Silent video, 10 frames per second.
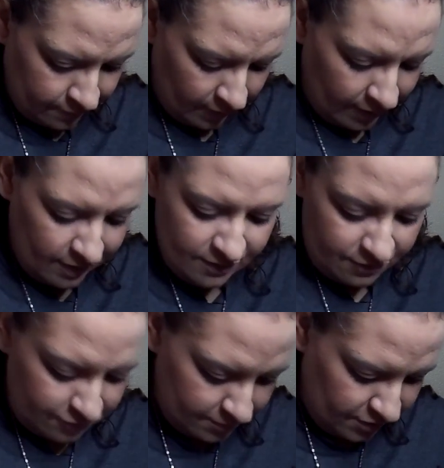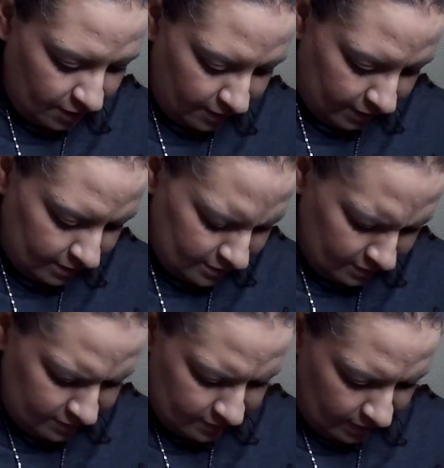and these are from Target. Did I
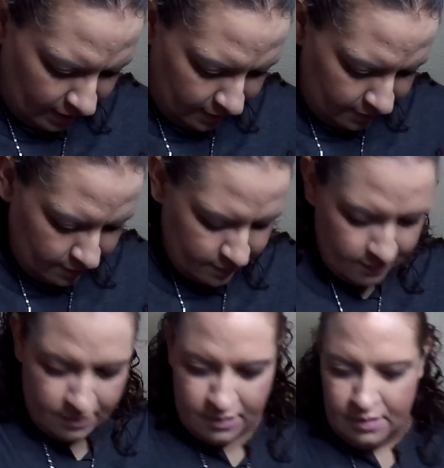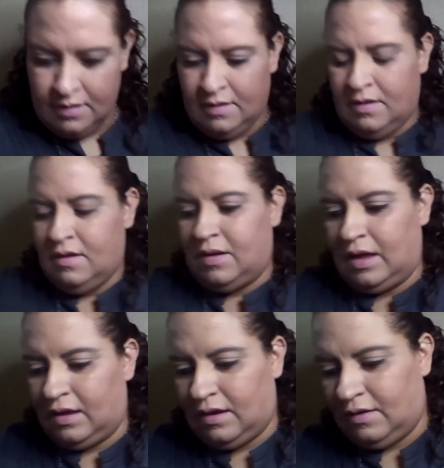say that?
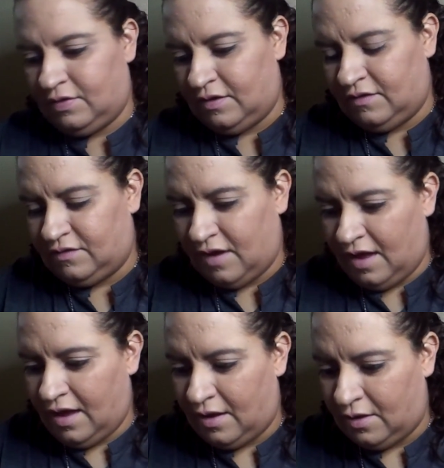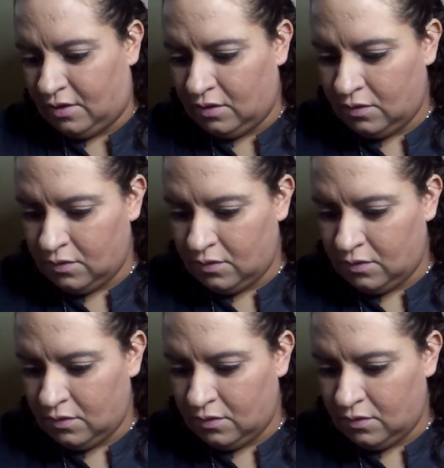Get these out.